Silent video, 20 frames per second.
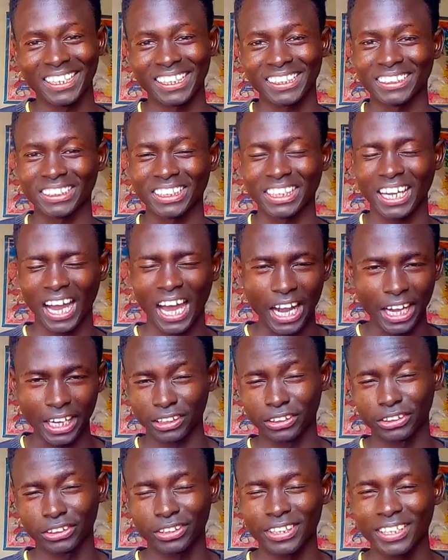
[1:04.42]
that
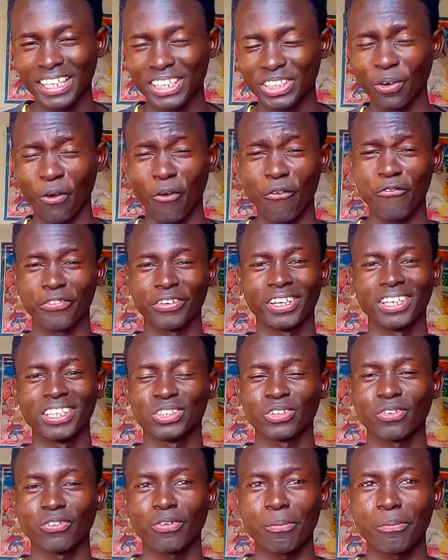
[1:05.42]
courage, that
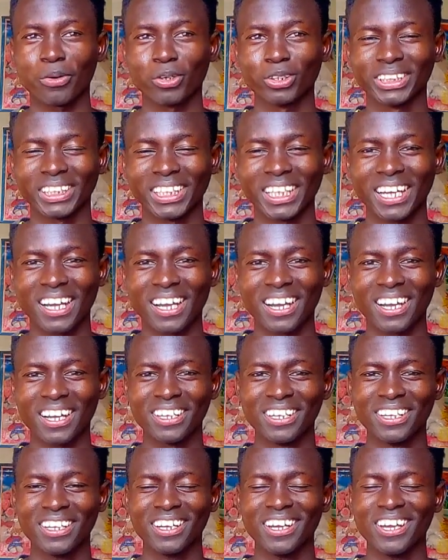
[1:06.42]
confidence of approaching her,
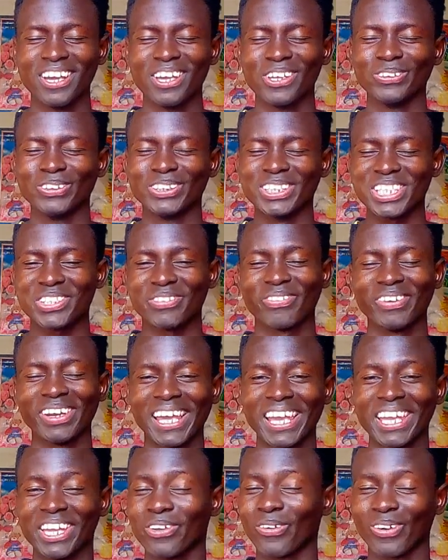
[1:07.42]
you just feel
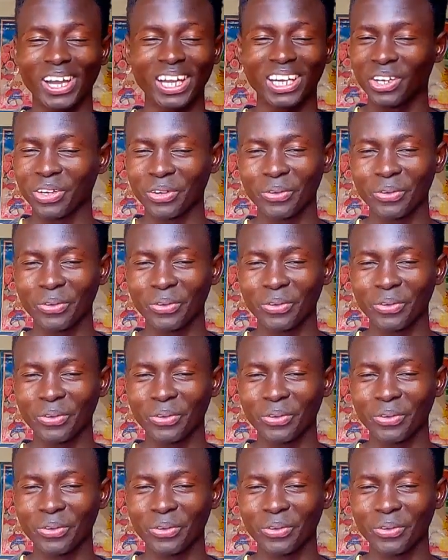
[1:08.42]
like you can't